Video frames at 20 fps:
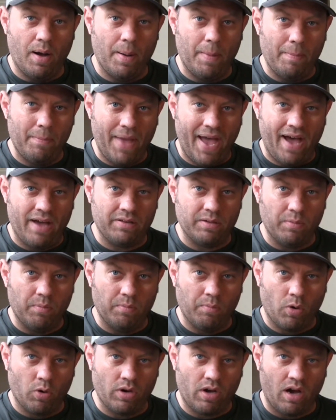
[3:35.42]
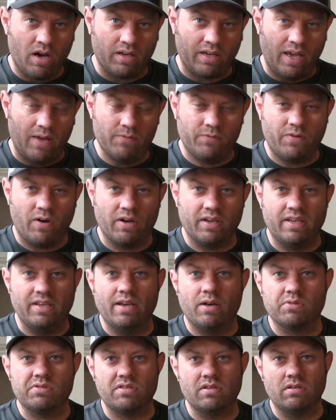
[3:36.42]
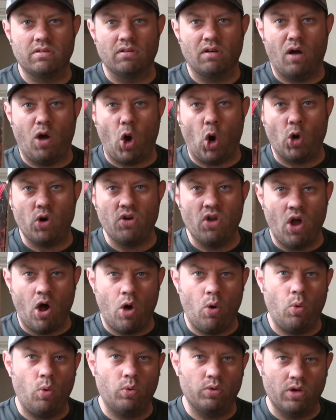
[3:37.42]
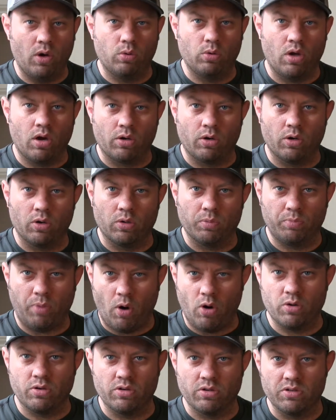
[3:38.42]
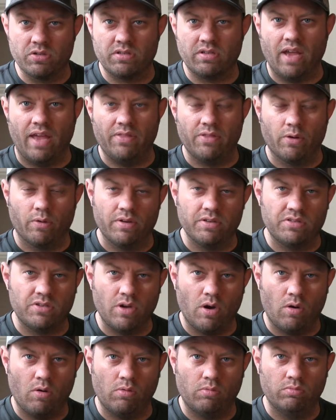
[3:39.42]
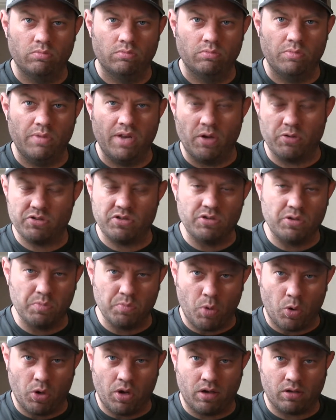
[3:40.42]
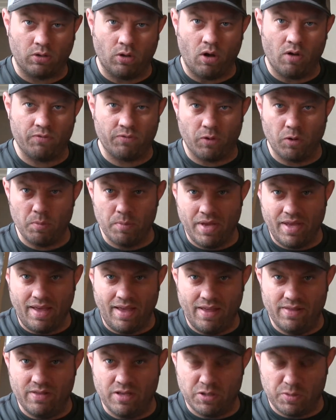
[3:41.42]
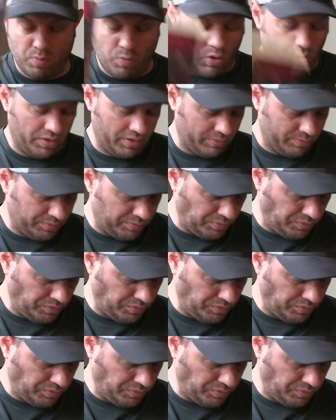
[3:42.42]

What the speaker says: Matt Murdock and Foggy Nelson are no longer partners, and there is no Nelson and Murdock law firm in this book.